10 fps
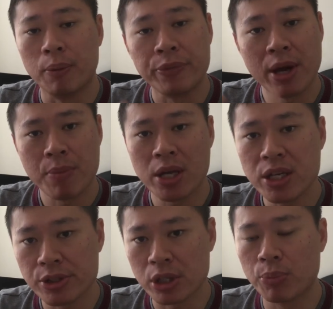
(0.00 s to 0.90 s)
There are many
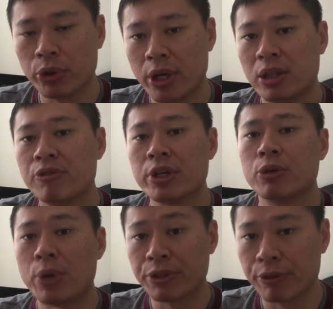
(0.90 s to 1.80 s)
in Singapore that are living
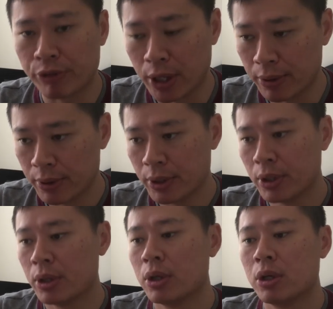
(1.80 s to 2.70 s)
in rented flat.
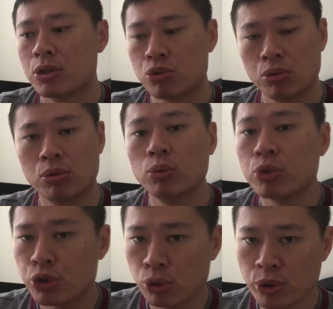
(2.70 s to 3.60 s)
So
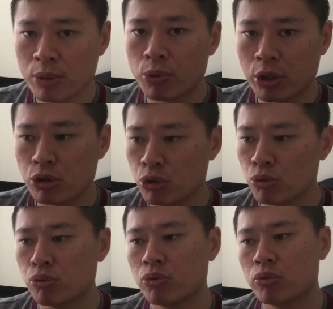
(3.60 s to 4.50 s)
show some
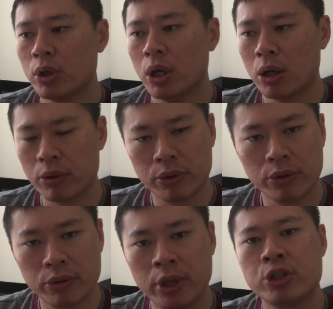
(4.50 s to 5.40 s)
gratitude.
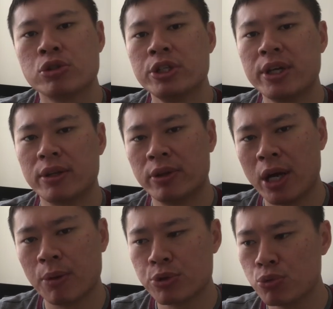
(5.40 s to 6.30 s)
Naturally, that
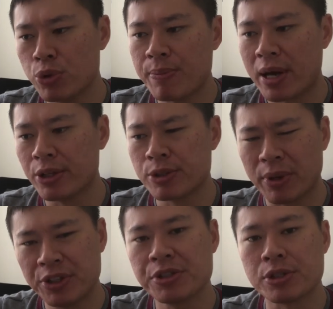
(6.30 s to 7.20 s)
helps you rebalance,
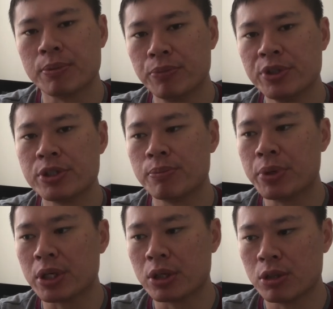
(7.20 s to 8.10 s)
but this is a
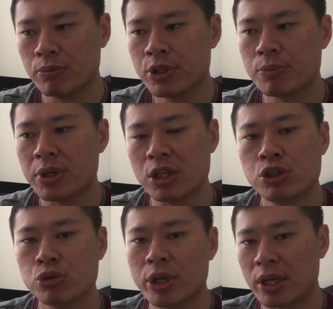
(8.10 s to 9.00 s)
big
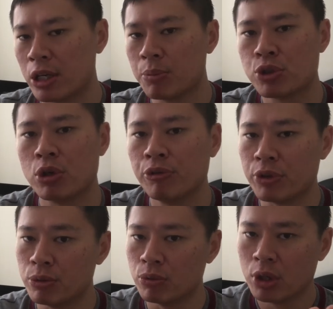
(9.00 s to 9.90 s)
issue that cannot be
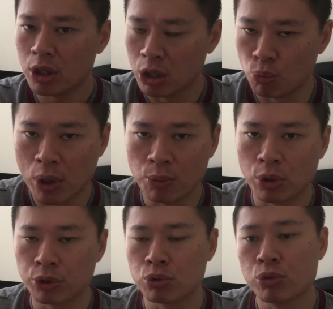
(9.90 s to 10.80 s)
solved in one
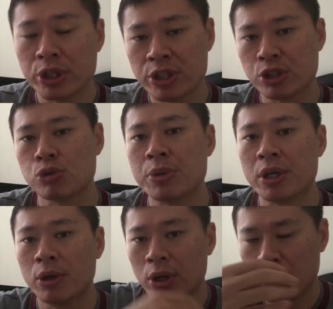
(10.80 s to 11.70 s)
or two. It needs to be
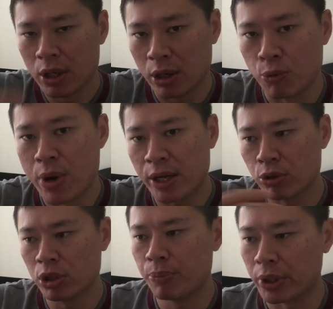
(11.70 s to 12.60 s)
a
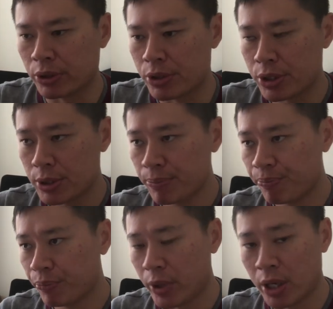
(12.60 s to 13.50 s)
regular practice.
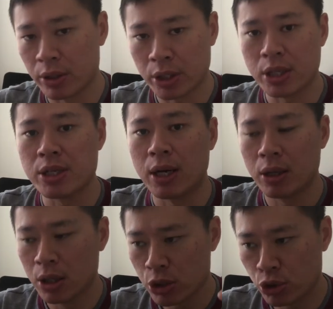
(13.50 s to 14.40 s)
And again, yeah,
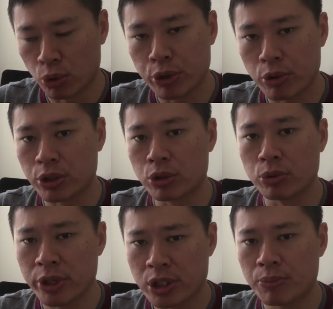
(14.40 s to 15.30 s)
showing
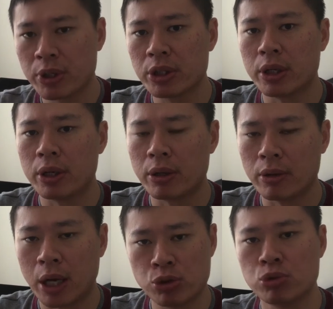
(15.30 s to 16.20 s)
gratitude, that's something that
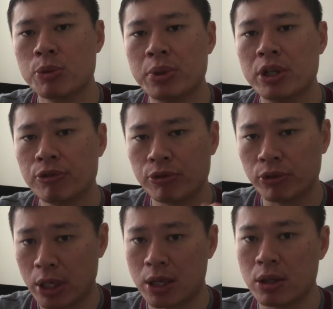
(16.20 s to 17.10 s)
I truly believe
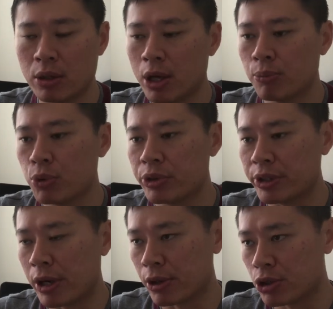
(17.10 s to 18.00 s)
that can help you in
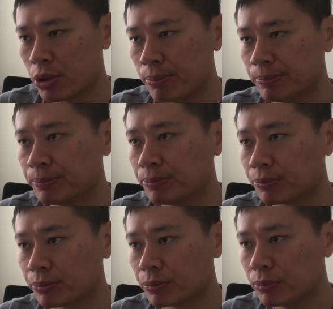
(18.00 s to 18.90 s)
that direction.
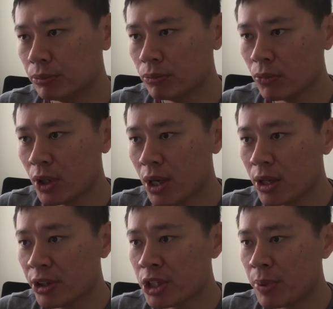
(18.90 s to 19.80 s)

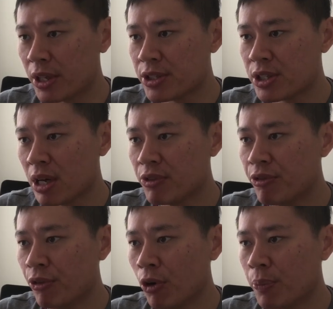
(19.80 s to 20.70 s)
Next part,
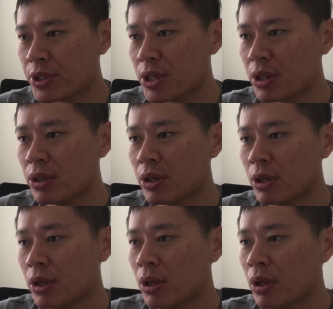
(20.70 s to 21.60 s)
74%
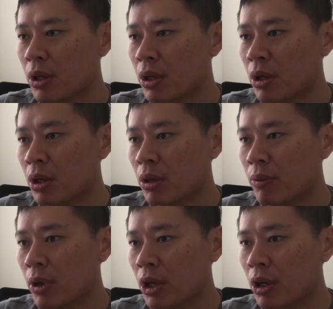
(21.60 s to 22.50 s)

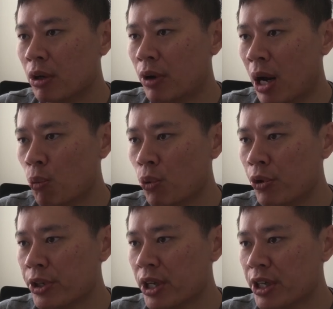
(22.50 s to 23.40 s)
are
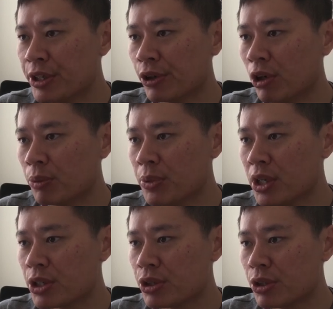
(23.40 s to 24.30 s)
worried that
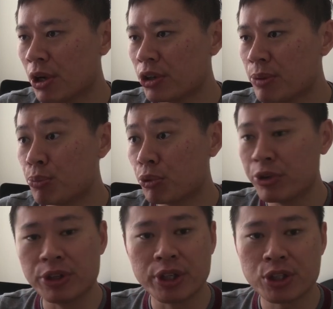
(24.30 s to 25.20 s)
economy is not
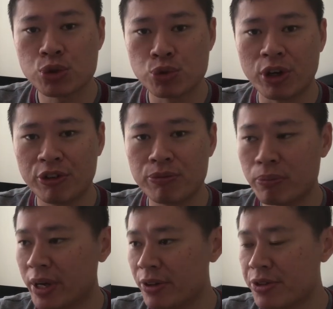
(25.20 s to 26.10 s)
improving in the next 12
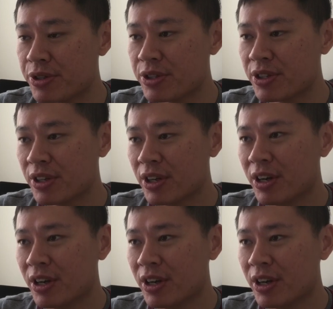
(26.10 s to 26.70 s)
months.